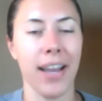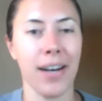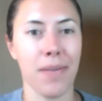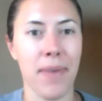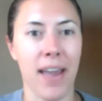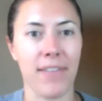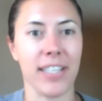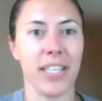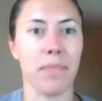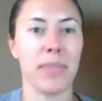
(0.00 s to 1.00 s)
item, having
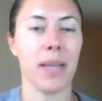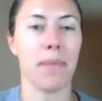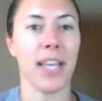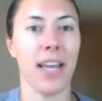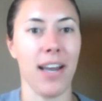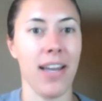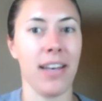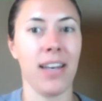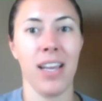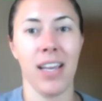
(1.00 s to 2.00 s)
TeamSTEPPS
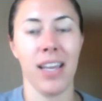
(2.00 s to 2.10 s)
on,